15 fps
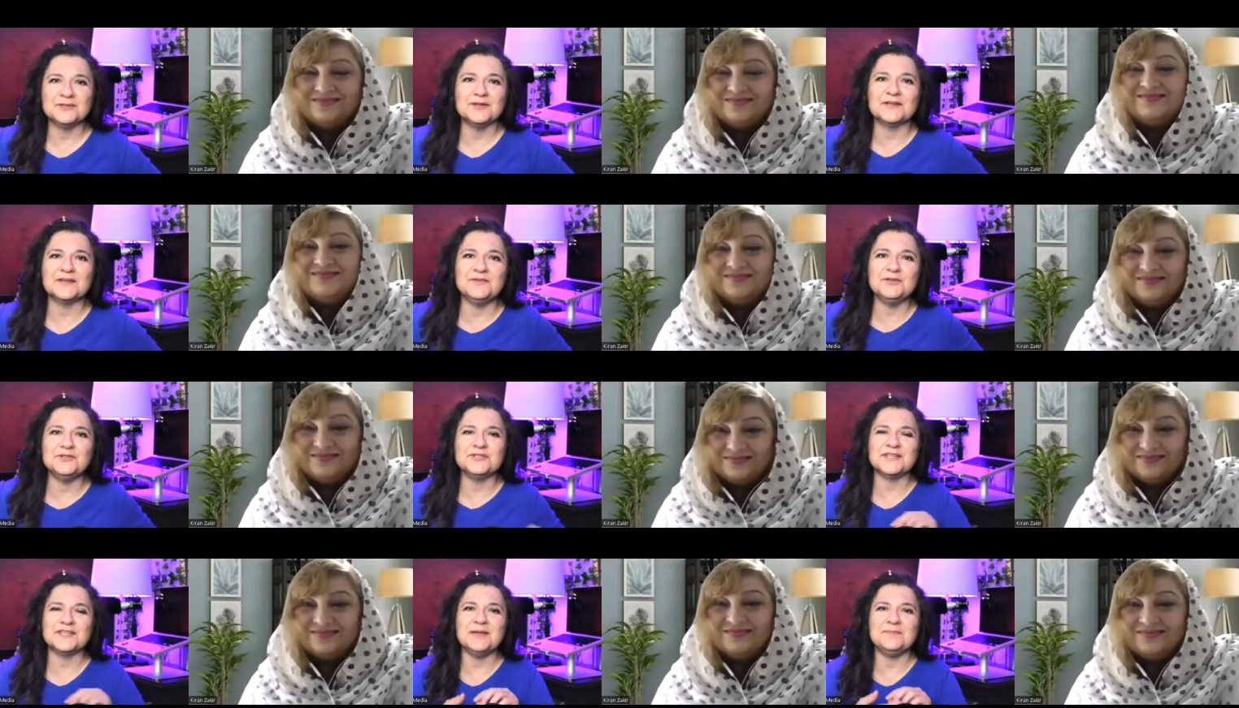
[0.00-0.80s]
Speaker 1: Mm-hmm. If you just
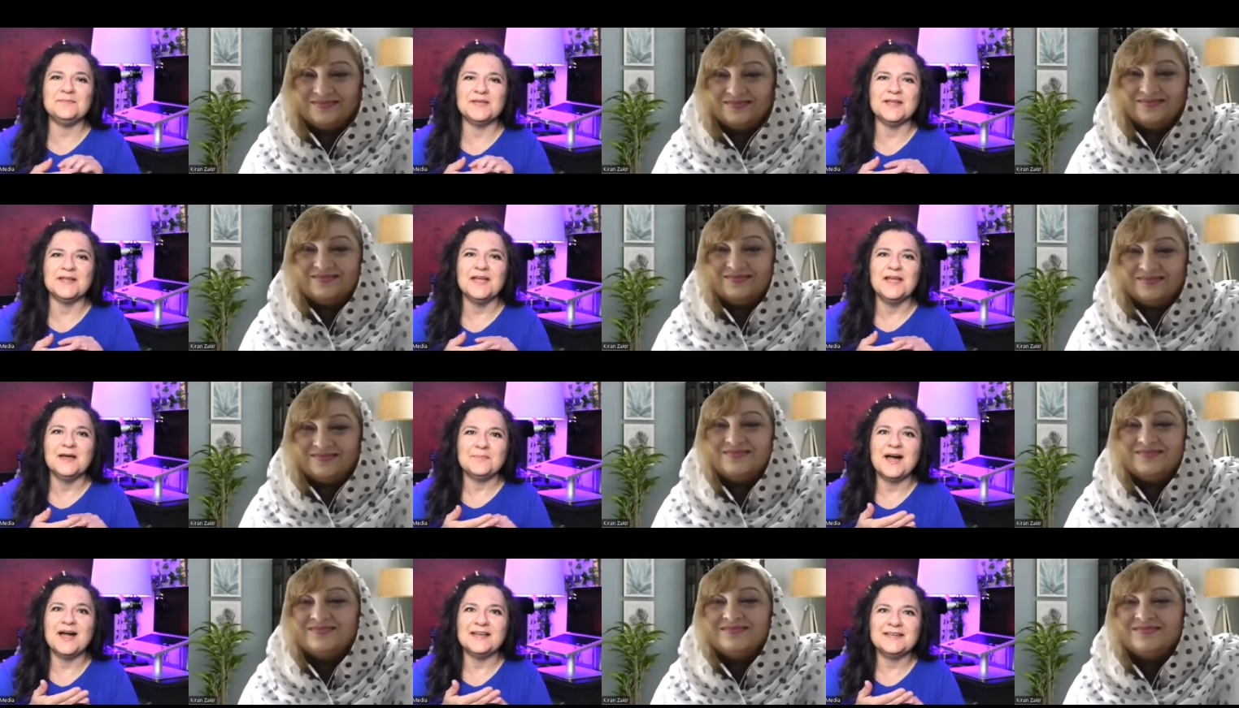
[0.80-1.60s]
type in
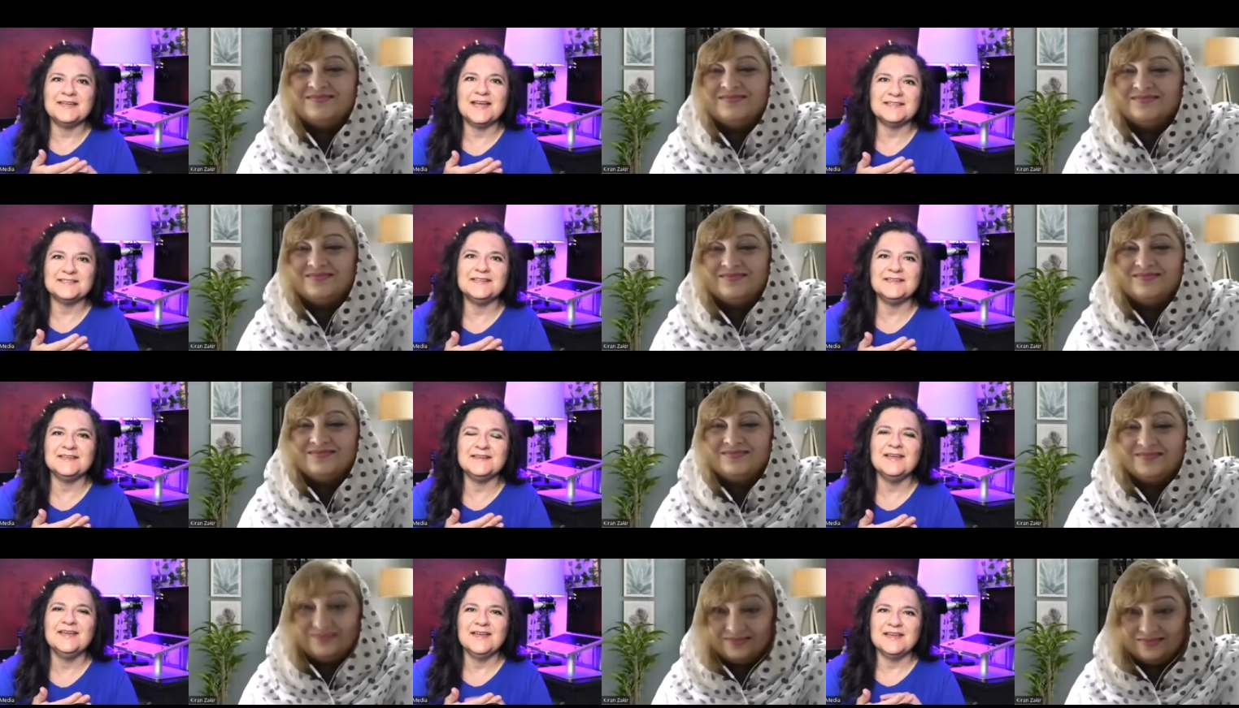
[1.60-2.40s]
podcasting
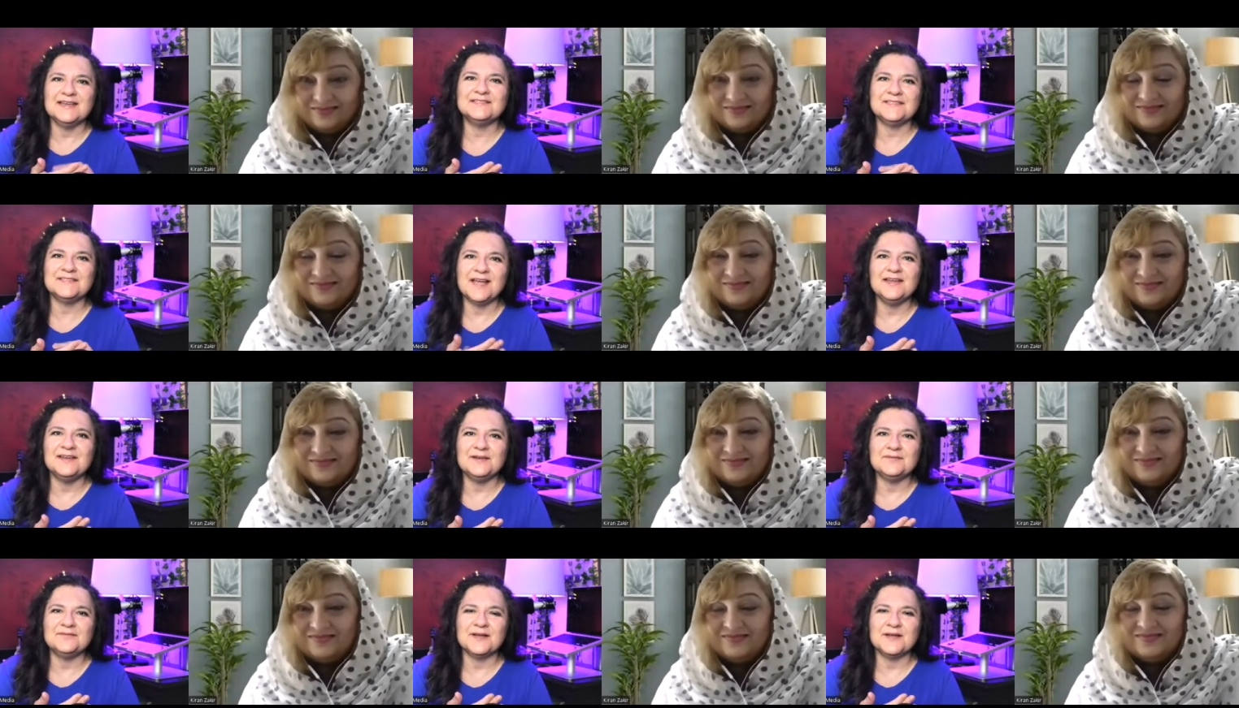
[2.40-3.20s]
inside
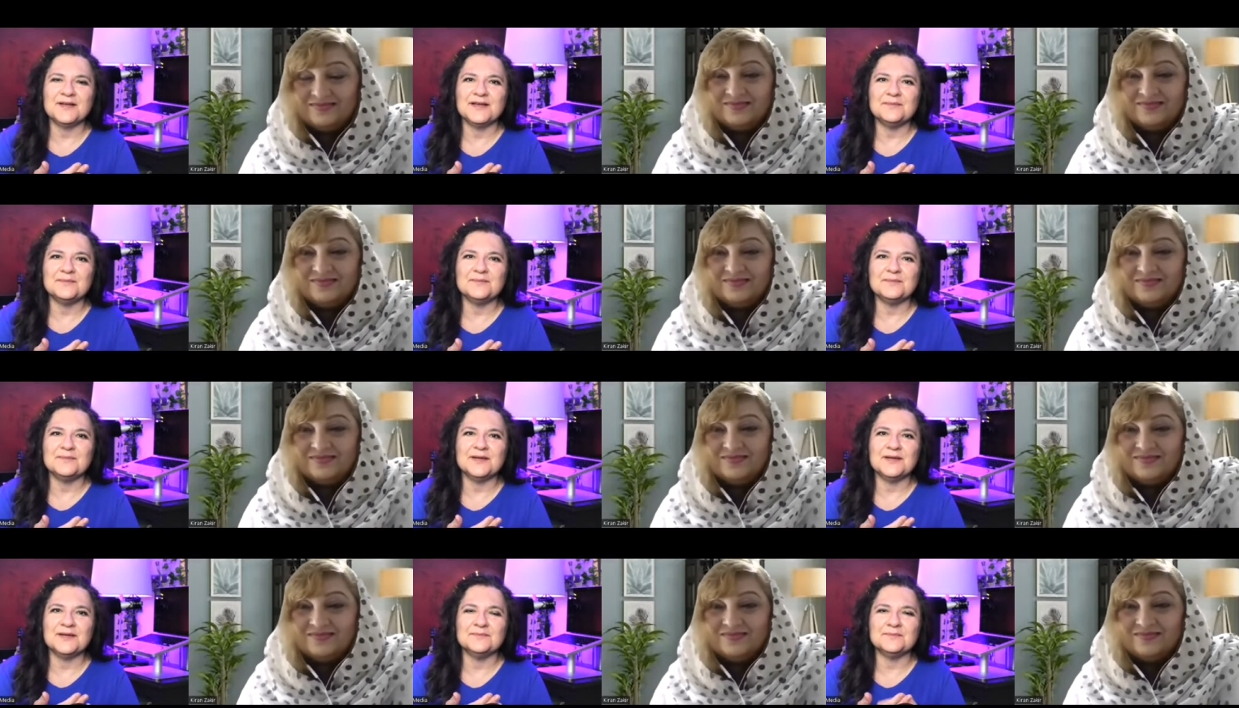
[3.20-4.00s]
of um,
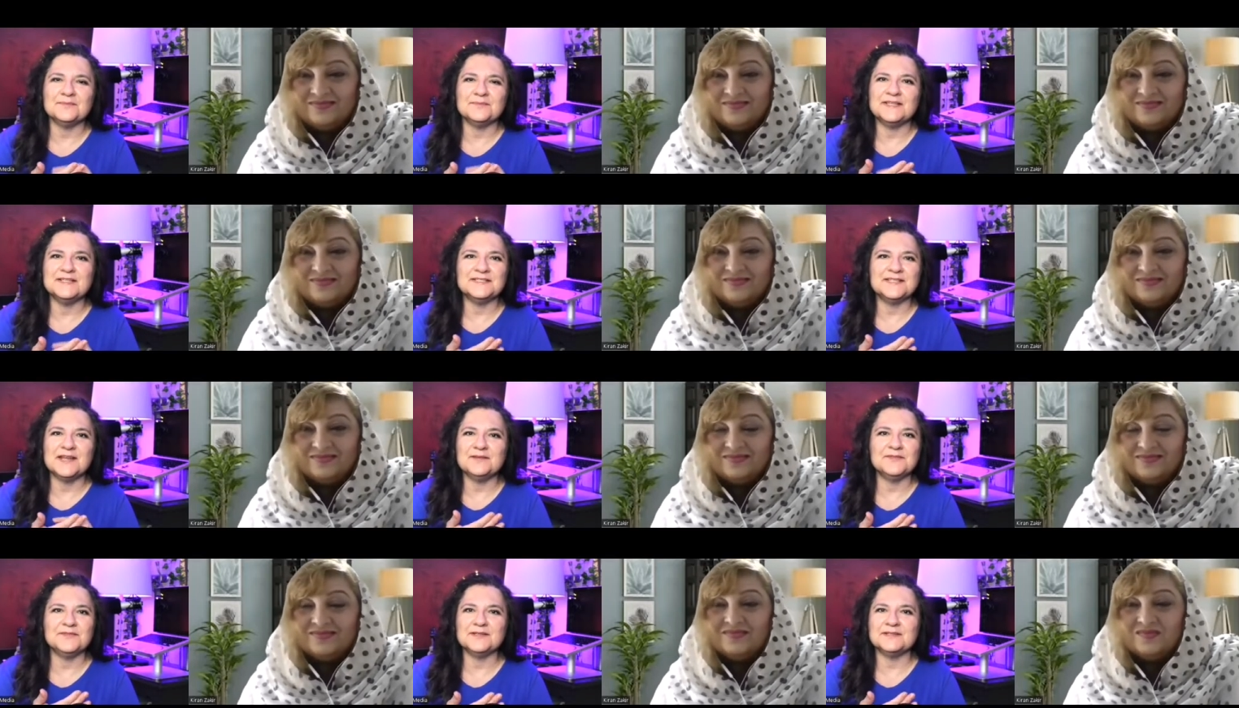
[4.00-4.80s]
um, inside of
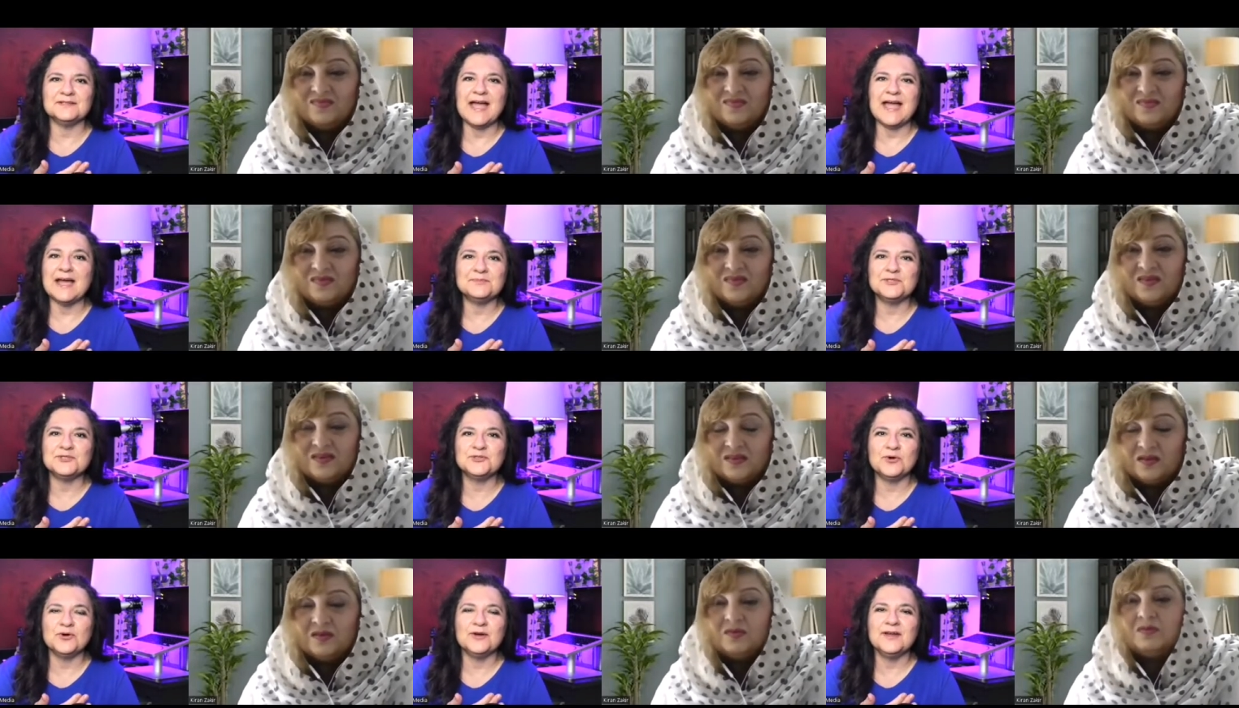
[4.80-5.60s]
the App
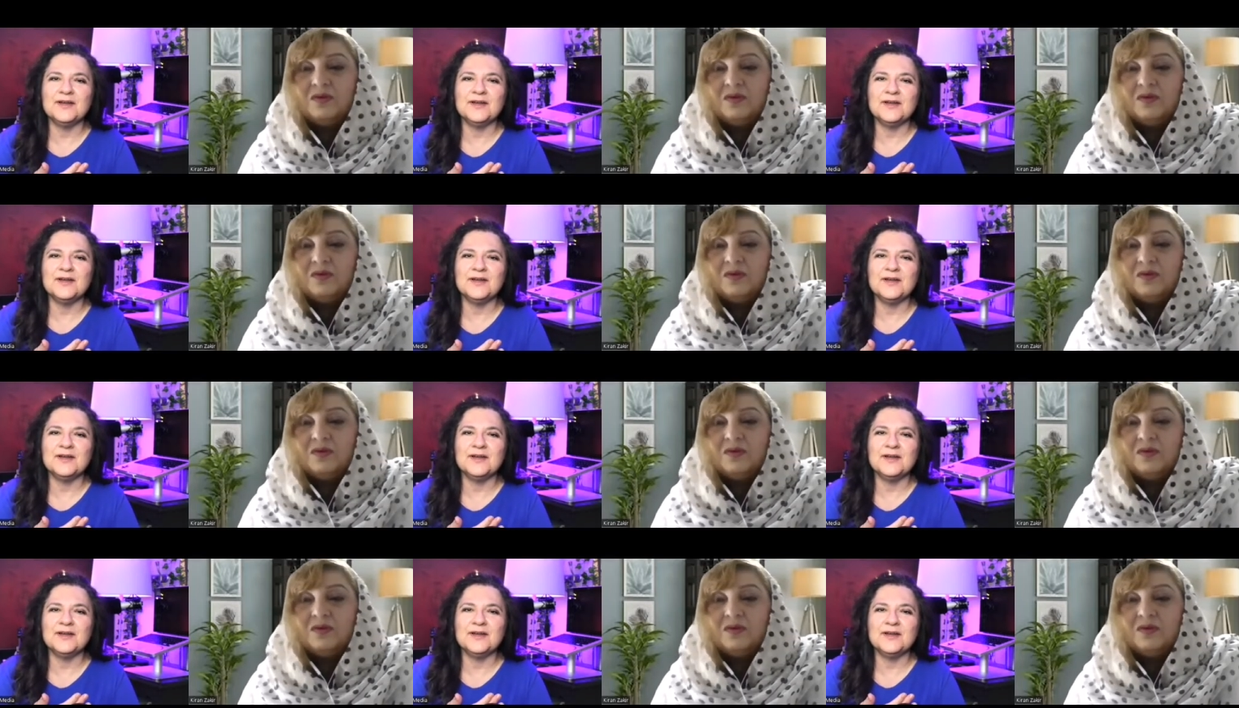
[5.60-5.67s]
Store,